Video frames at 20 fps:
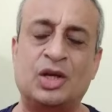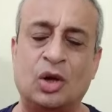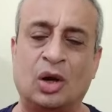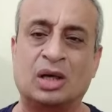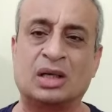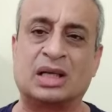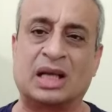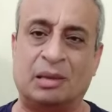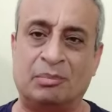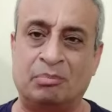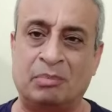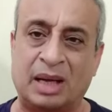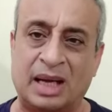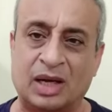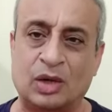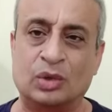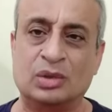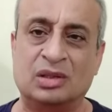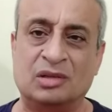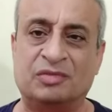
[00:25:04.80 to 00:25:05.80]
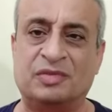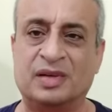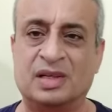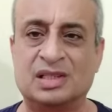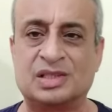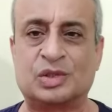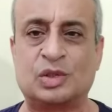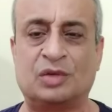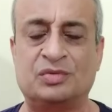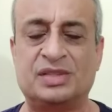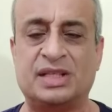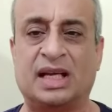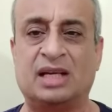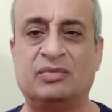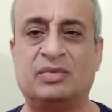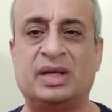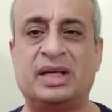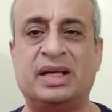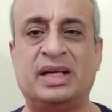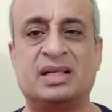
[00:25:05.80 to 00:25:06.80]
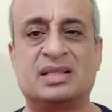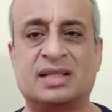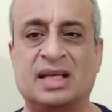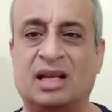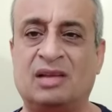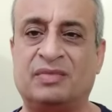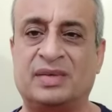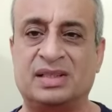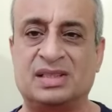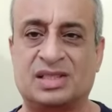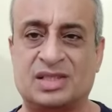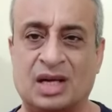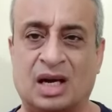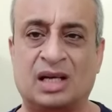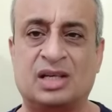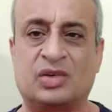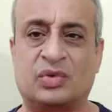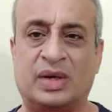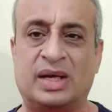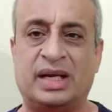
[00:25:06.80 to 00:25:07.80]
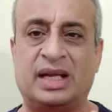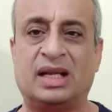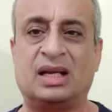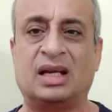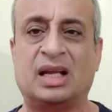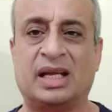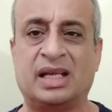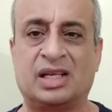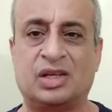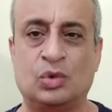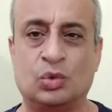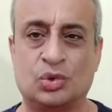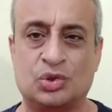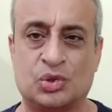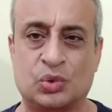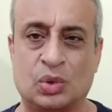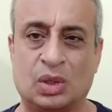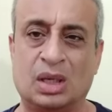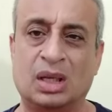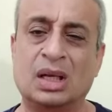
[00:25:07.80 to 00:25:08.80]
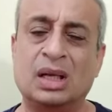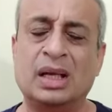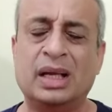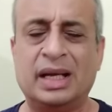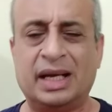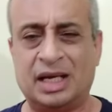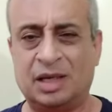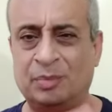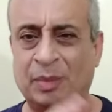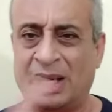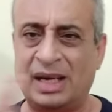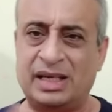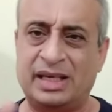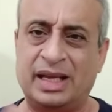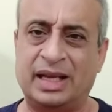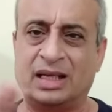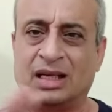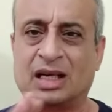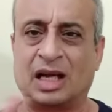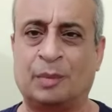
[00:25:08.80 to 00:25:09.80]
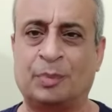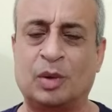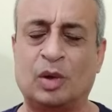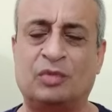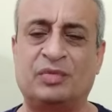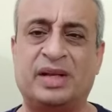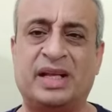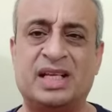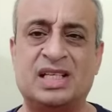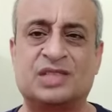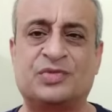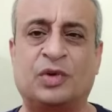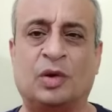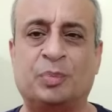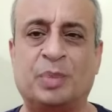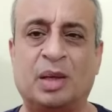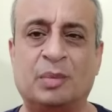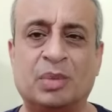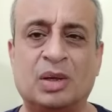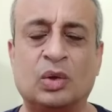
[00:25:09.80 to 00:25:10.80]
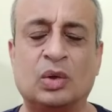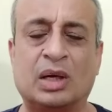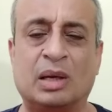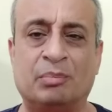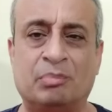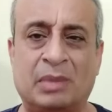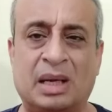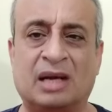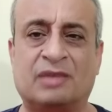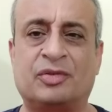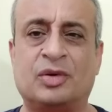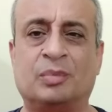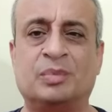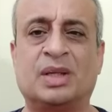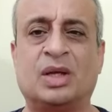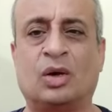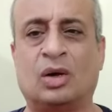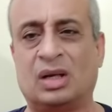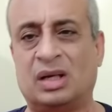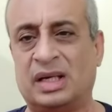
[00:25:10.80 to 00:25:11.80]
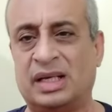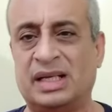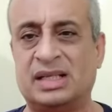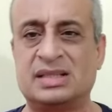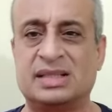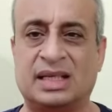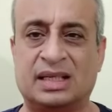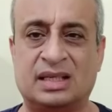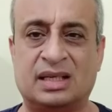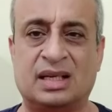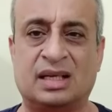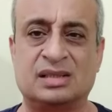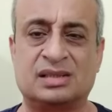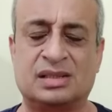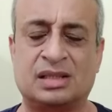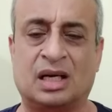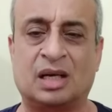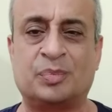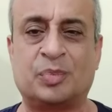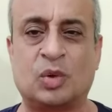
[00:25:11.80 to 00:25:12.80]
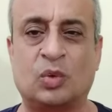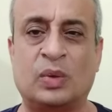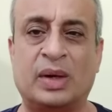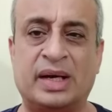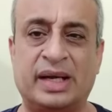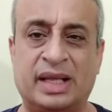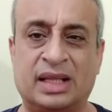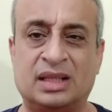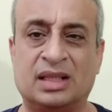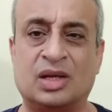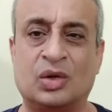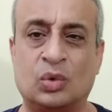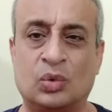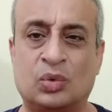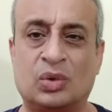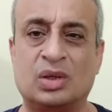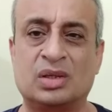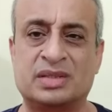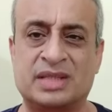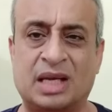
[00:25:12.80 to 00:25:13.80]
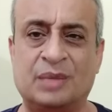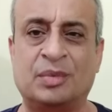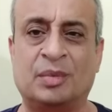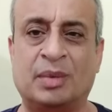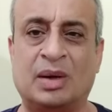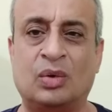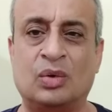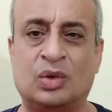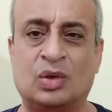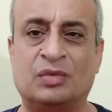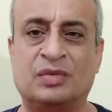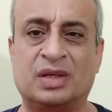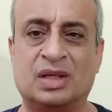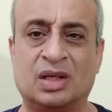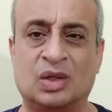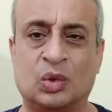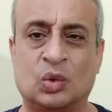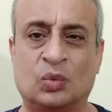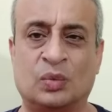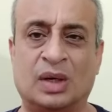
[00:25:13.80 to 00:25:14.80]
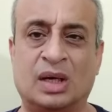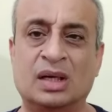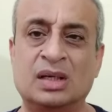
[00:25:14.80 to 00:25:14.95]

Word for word: not come back on the 1st of January itself and start trading like usual. It might take a couple of days for people to come back from their holidays and uh, start providing the same amount of turnover.